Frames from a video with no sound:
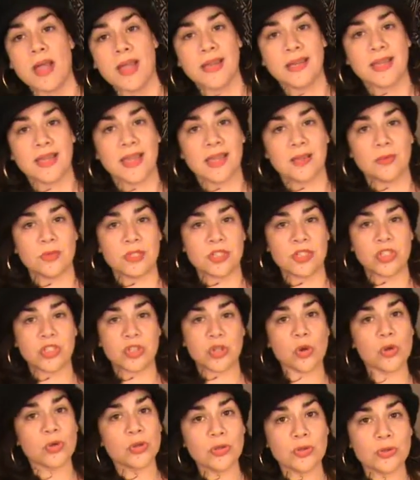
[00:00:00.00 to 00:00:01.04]
mind, I'm kind of to
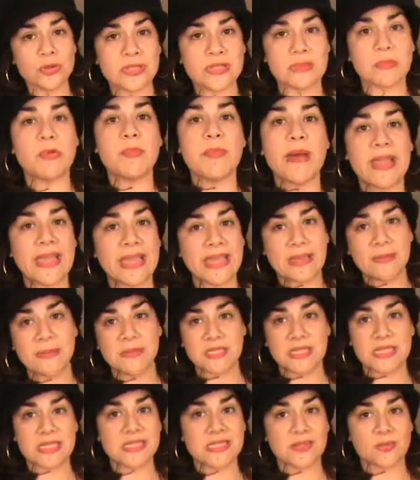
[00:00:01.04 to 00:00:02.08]
show you some of my
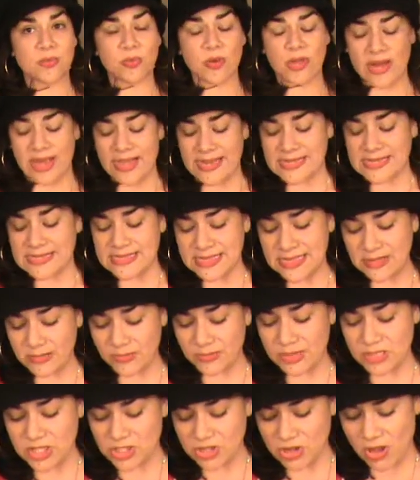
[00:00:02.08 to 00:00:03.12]
empties of what I did
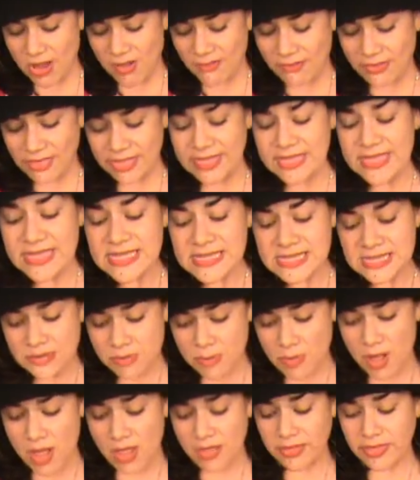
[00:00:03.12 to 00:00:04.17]
finish off this
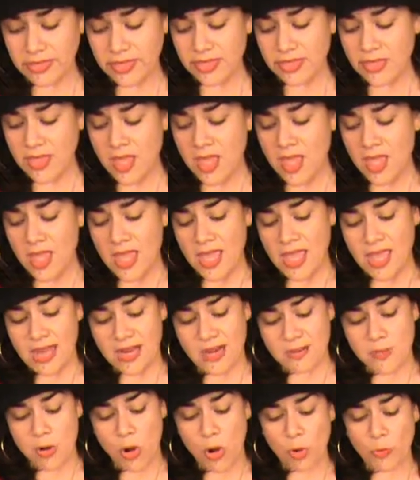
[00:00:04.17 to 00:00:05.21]
month, and
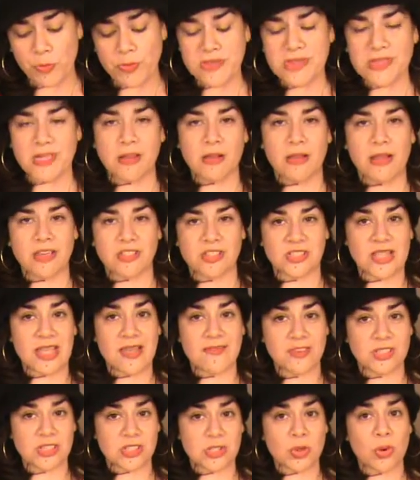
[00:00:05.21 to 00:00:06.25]
I'm hoping that I'll actually
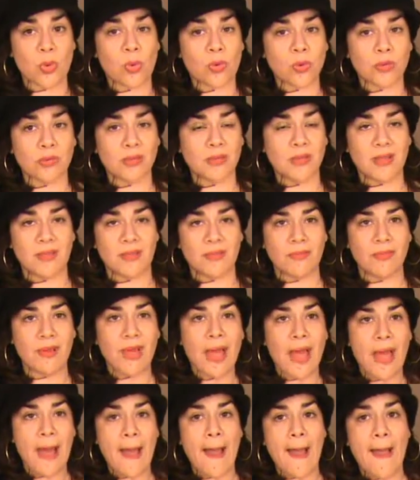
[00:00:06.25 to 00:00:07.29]
have a total of
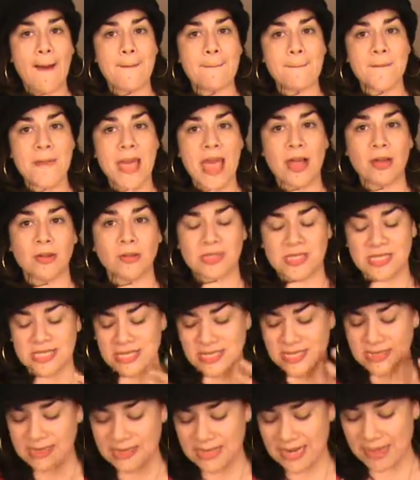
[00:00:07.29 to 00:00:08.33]
amount
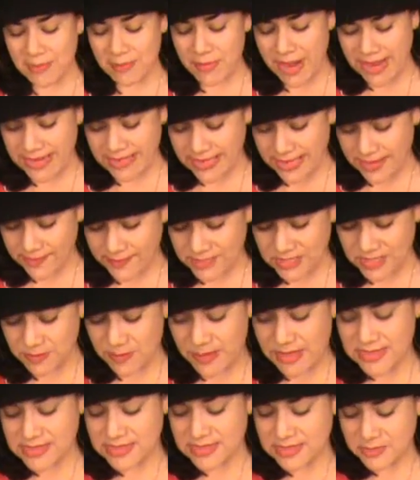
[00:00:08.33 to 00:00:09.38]
that I might have
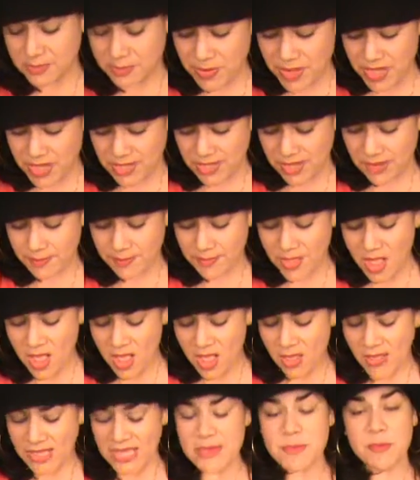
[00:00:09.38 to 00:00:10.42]
spent. But um,
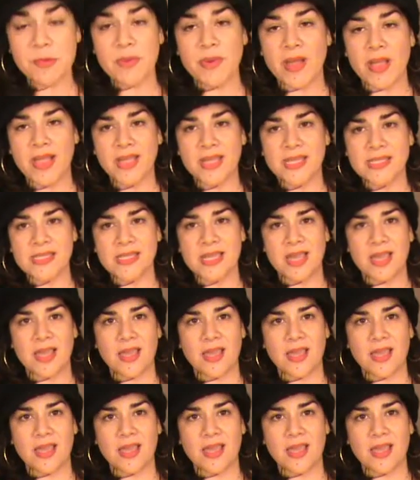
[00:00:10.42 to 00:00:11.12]
keep in mind,